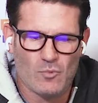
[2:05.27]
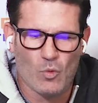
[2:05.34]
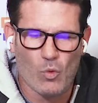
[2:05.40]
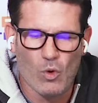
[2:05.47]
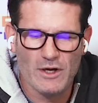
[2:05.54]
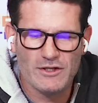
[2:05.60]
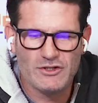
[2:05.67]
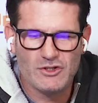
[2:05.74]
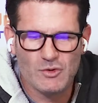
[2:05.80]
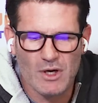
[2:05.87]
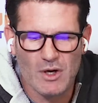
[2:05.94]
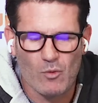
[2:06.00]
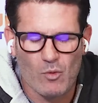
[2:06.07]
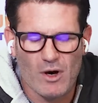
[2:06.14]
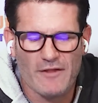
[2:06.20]
What do
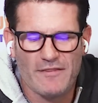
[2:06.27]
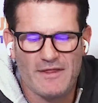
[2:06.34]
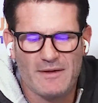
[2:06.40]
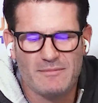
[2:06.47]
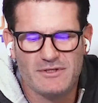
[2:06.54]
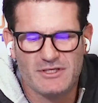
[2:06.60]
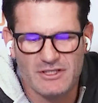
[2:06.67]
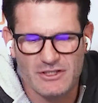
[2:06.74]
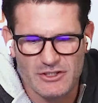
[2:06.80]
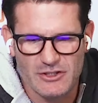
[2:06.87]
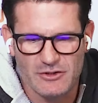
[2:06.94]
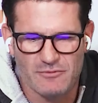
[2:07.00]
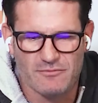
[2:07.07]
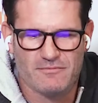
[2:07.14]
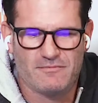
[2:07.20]
I want them to
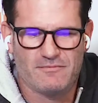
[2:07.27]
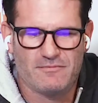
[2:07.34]
do?